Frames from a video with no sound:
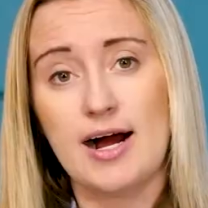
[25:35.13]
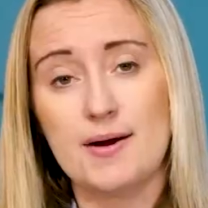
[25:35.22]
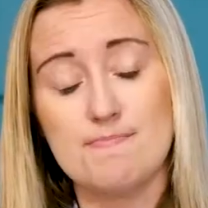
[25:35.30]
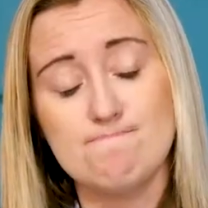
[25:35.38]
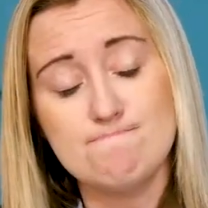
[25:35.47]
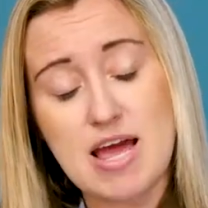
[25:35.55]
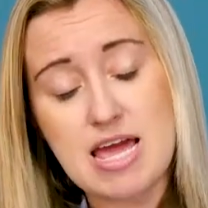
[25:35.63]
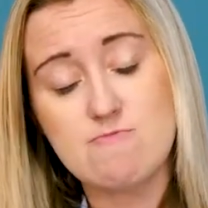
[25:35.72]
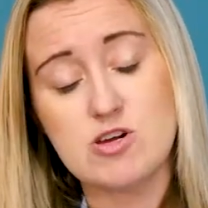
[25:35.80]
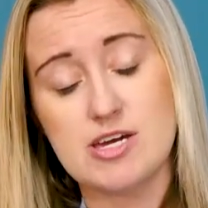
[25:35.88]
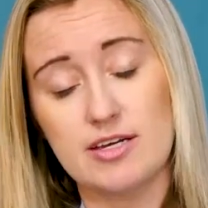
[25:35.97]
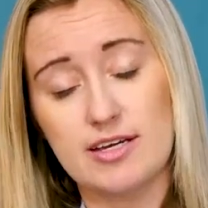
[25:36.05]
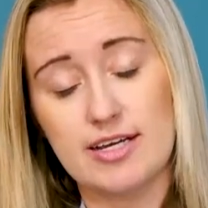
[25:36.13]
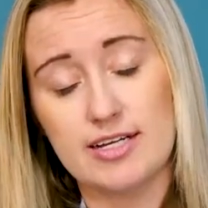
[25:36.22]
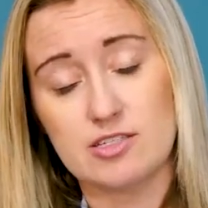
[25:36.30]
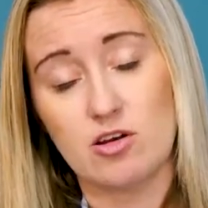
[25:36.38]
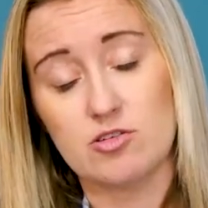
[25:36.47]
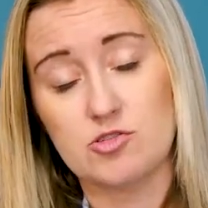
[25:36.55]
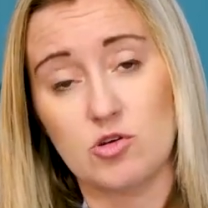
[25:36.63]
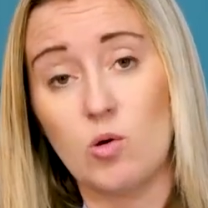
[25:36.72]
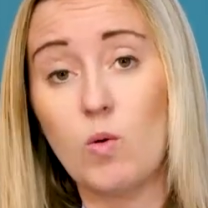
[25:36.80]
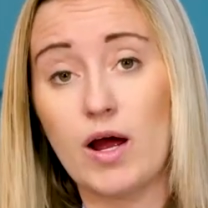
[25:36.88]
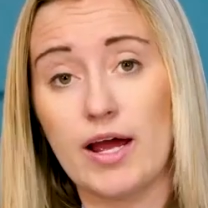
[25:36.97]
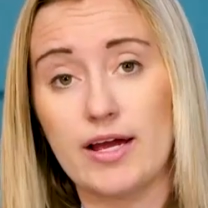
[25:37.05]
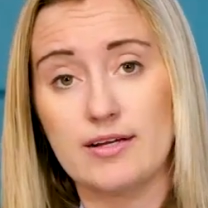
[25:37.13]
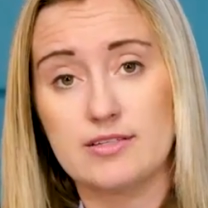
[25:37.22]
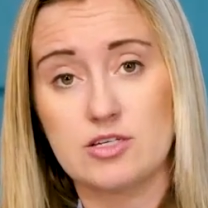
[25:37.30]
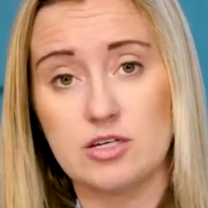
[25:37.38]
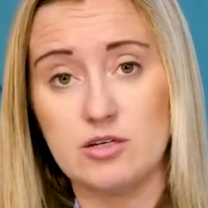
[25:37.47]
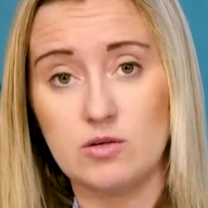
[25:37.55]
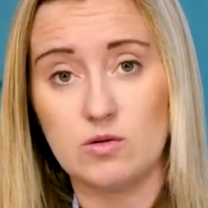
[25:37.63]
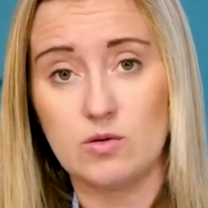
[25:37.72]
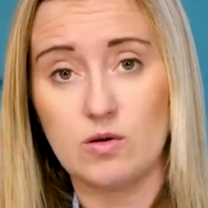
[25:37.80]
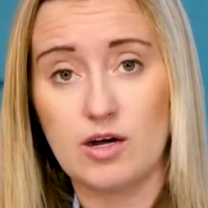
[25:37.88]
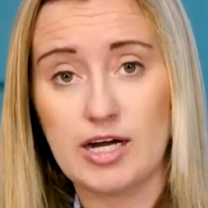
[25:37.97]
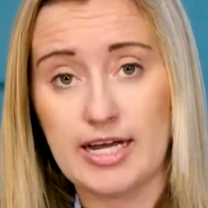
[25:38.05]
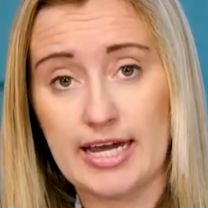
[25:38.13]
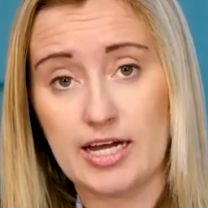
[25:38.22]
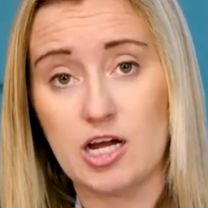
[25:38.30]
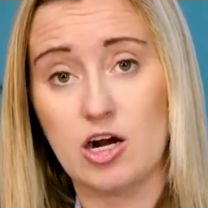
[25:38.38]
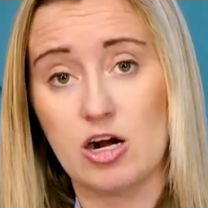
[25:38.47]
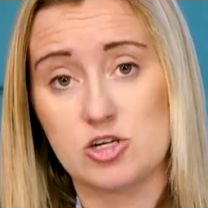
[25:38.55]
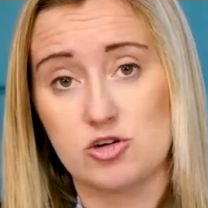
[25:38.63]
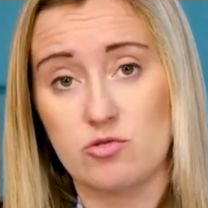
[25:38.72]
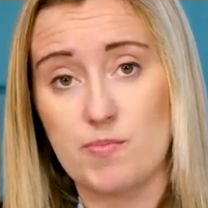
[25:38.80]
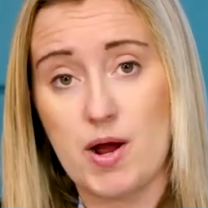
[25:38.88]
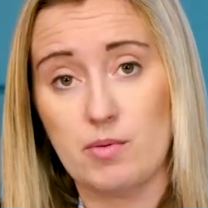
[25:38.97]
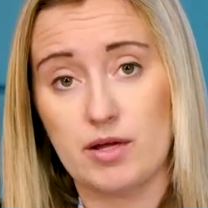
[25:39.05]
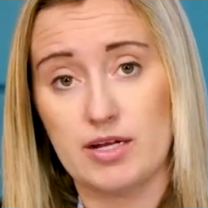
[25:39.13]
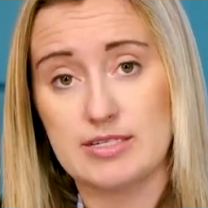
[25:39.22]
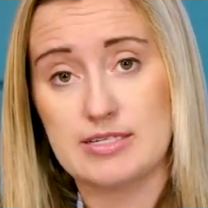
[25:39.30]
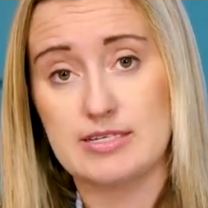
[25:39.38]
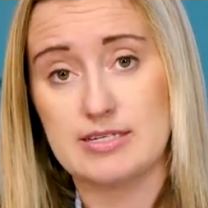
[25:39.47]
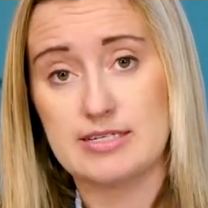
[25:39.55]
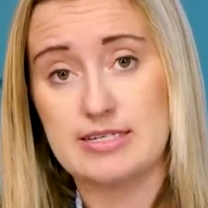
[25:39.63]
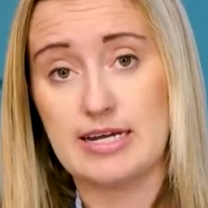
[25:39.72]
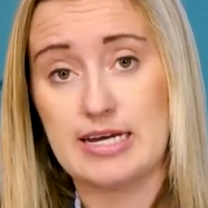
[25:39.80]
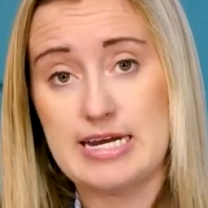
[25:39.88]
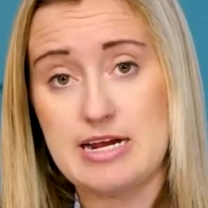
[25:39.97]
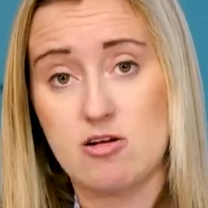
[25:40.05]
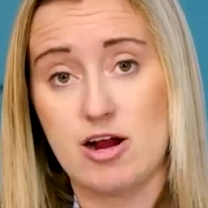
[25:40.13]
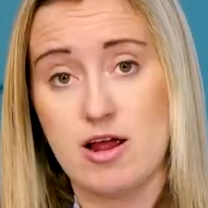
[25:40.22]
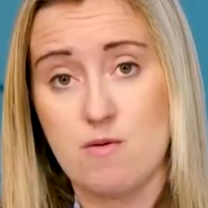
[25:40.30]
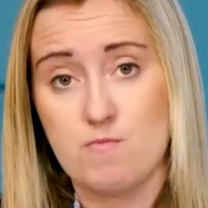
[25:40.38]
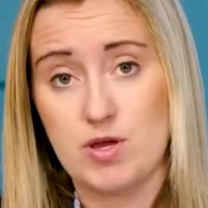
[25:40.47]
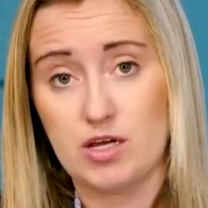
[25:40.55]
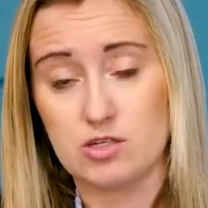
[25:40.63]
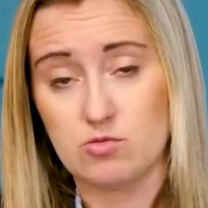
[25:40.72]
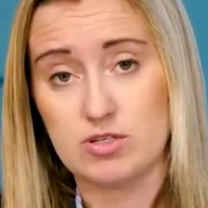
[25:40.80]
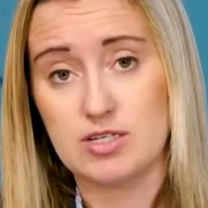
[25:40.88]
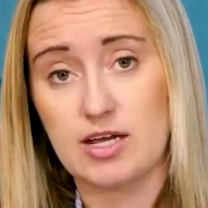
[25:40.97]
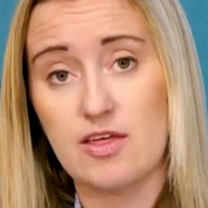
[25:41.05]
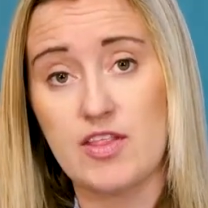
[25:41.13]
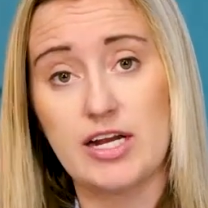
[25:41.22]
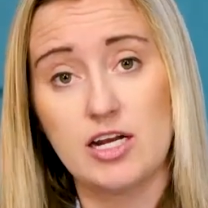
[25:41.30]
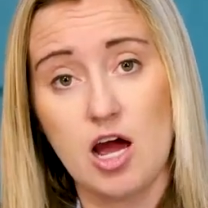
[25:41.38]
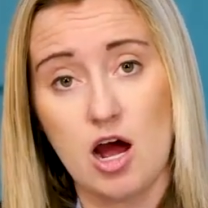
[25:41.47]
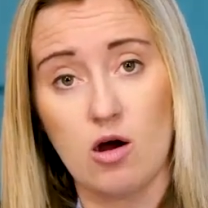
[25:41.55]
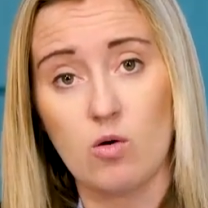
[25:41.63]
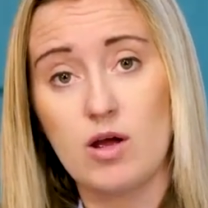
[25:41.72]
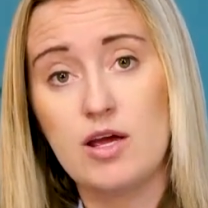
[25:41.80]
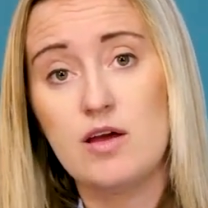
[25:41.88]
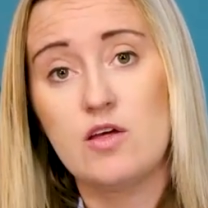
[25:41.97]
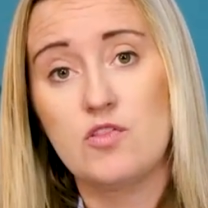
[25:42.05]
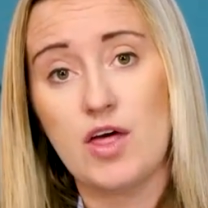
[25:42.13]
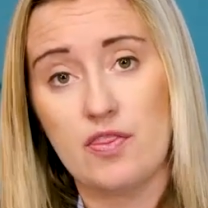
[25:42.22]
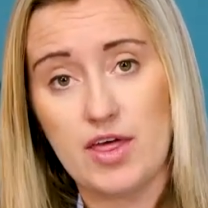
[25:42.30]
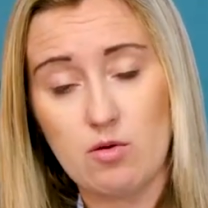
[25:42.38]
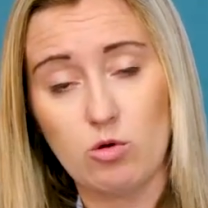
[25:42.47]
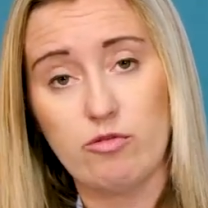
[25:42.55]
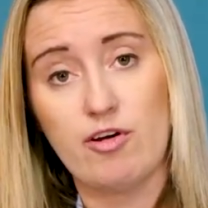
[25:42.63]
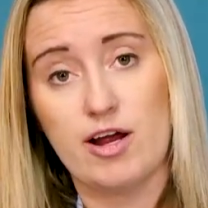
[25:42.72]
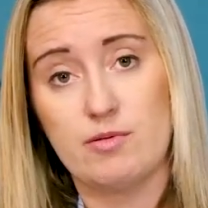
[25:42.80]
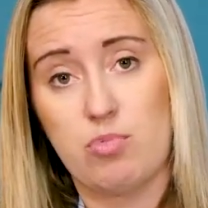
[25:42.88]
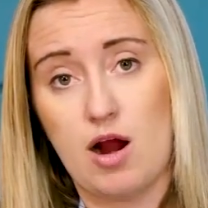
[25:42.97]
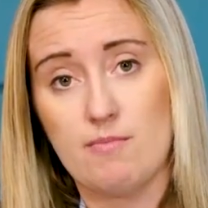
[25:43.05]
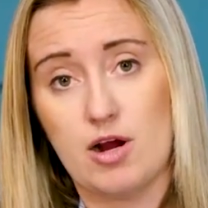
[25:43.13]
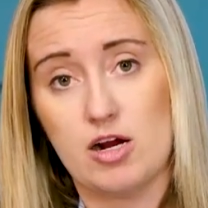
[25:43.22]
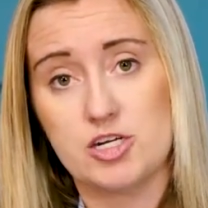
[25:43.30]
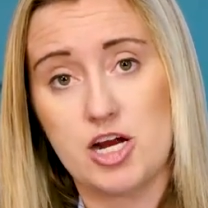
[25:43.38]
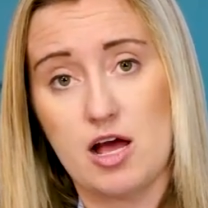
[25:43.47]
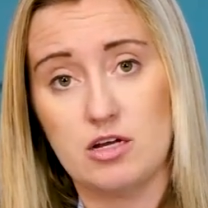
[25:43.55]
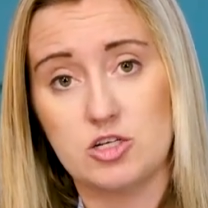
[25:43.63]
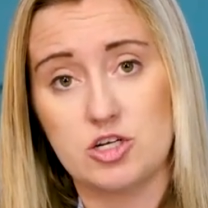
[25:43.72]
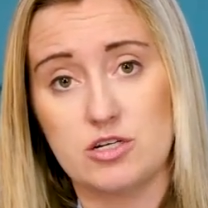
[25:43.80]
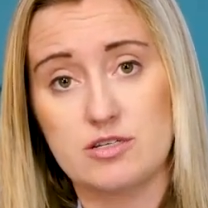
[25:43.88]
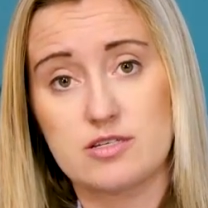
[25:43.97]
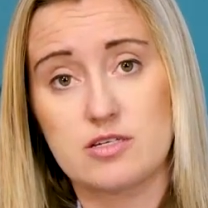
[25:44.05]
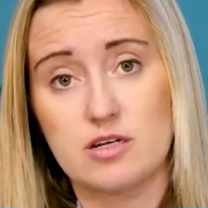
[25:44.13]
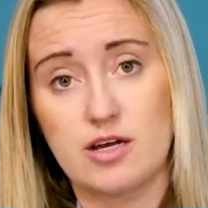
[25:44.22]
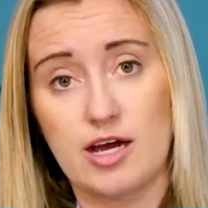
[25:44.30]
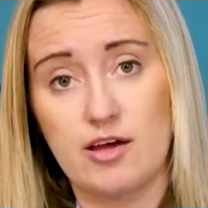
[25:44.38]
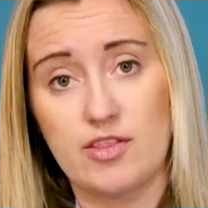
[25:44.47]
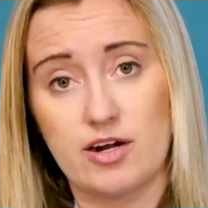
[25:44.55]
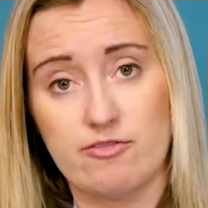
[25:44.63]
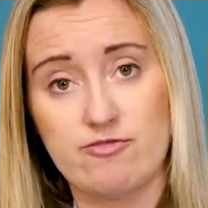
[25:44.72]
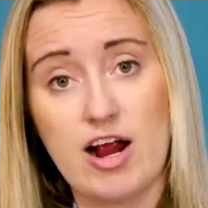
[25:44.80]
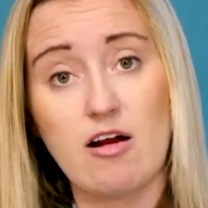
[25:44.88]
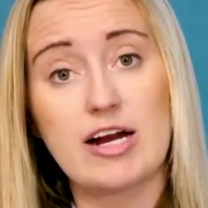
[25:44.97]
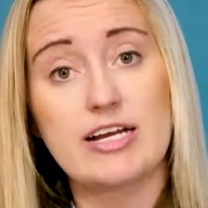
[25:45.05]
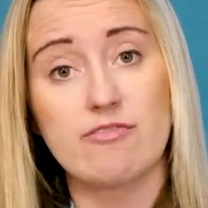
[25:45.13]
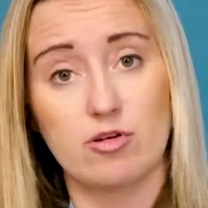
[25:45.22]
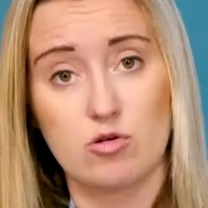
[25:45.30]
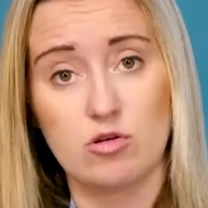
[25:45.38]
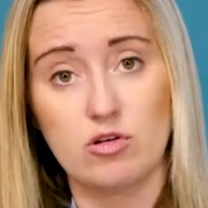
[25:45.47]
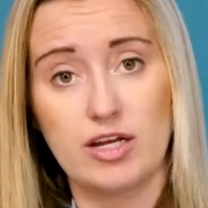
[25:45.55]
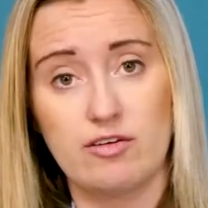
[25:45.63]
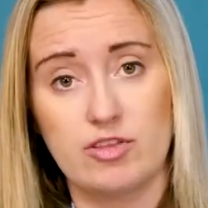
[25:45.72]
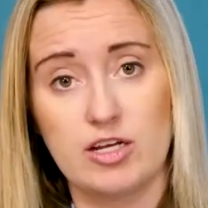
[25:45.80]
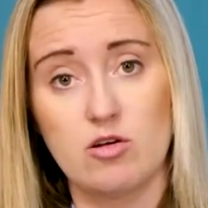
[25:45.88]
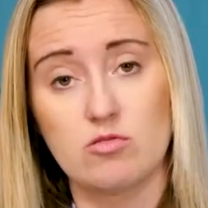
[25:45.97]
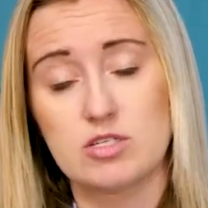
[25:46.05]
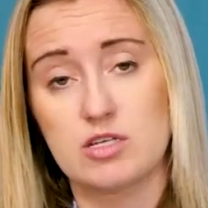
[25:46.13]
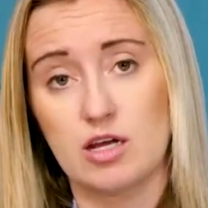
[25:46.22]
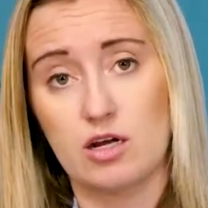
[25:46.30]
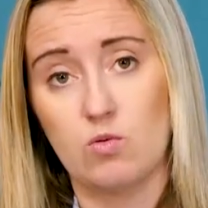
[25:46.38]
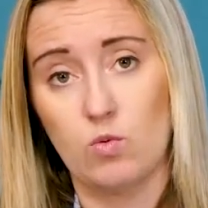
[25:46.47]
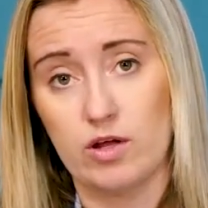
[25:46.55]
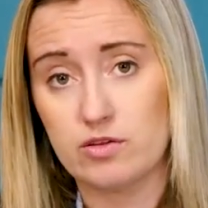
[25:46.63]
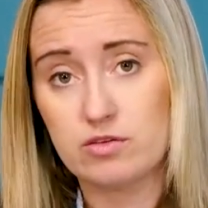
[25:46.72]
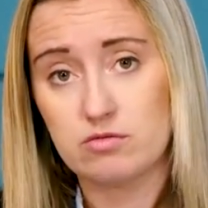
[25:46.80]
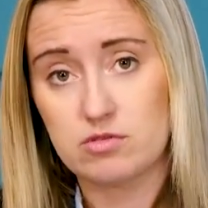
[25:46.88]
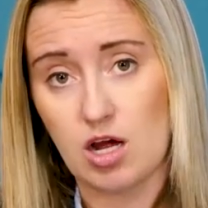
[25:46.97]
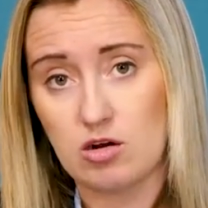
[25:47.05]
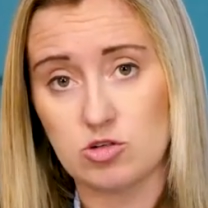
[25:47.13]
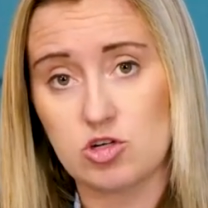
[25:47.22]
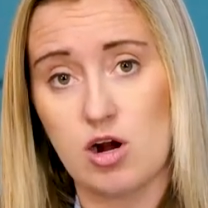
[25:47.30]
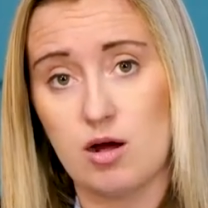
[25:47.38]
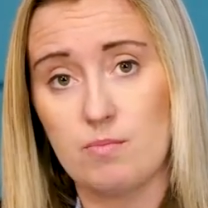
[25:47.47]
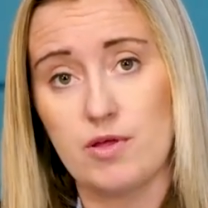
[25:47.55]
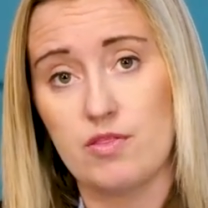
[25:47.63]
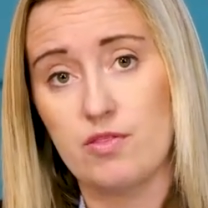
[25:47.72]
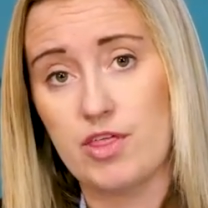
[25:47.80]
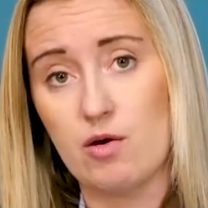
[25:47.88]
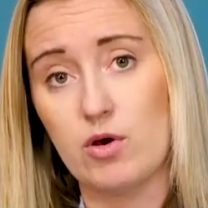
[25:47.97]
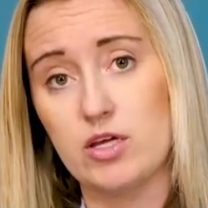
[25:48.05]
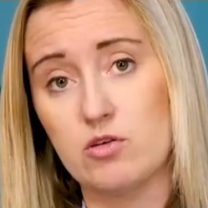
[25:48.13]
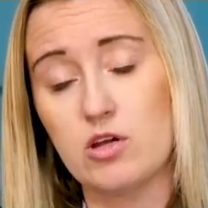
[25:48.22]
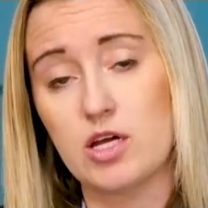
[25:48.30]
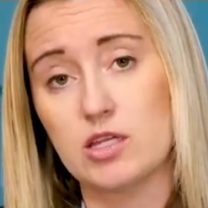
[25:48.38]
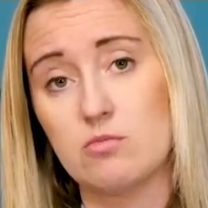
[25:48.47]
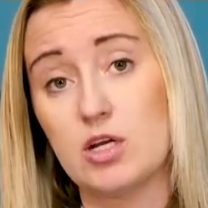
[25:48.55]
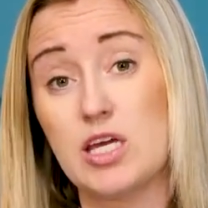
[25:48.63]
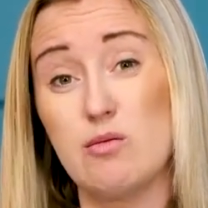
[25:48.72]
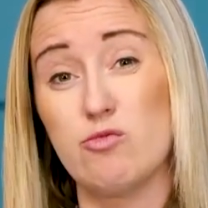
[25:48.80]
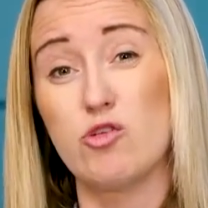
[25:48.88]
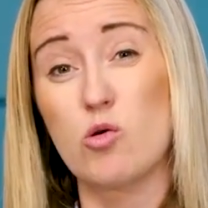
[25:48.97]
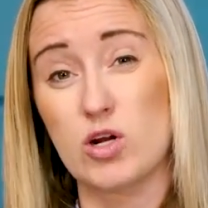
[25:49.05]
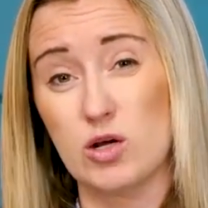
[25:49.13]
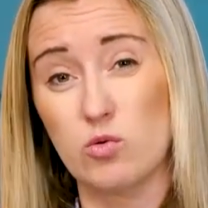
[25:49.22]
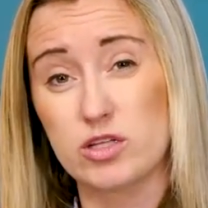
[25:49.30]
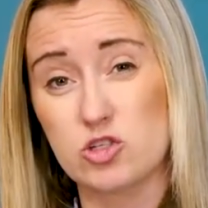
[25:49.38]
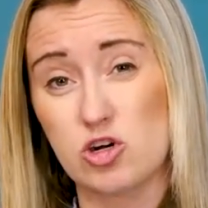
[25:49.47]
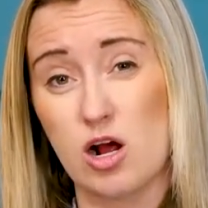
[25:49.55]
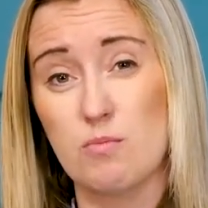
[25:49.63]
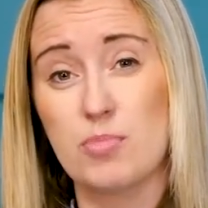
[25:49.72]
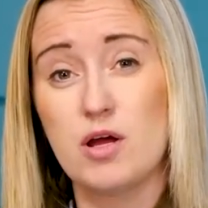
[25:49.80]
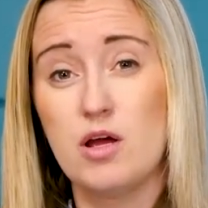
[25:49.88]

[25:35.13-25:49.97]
Maybe it's also a way to get congressional Republicans to stick near him, because once again, they know that they will find primary challenges that are very difficult if they don't stick with Donald Trump. And that way you can get them to keep voting with Trump